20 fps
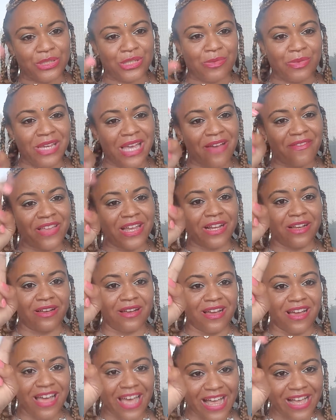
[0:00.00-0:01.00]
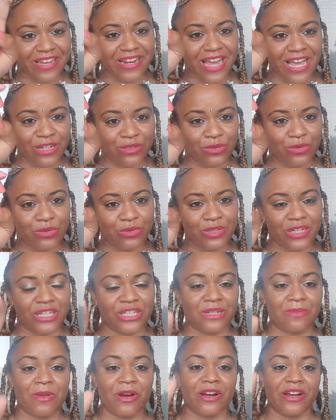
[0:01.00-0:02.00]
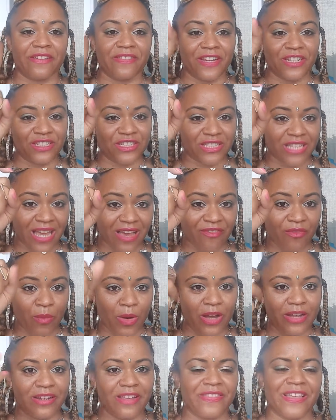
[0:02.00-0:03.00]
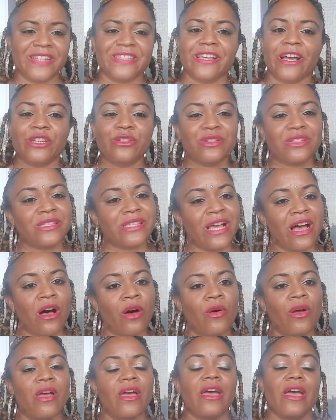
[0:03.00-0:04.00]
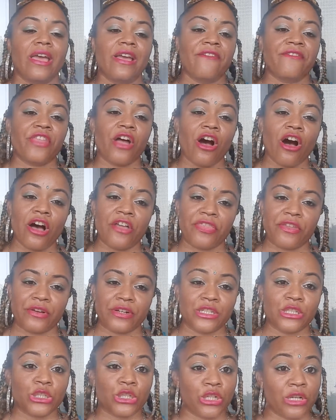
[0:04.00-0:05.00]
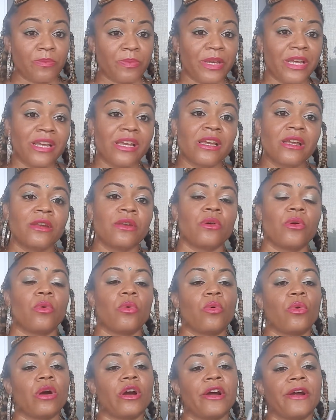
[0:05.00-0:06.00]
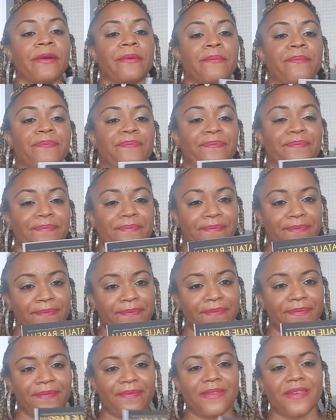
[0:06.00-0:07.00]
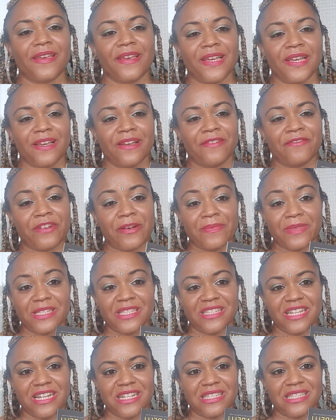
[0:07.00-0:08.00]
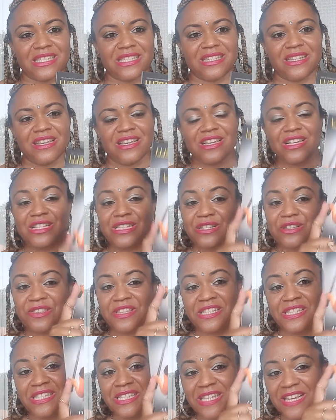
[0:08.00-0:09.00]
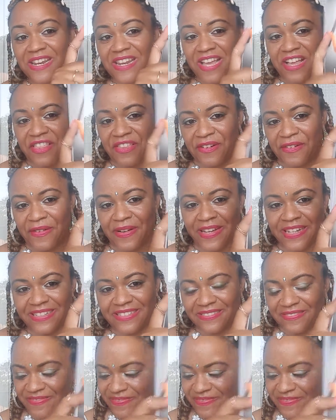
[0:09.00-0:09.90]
So we have like an actual quotation mark, and they just have 1. And that's how you can tell if the author is European or from the States. So this is another one.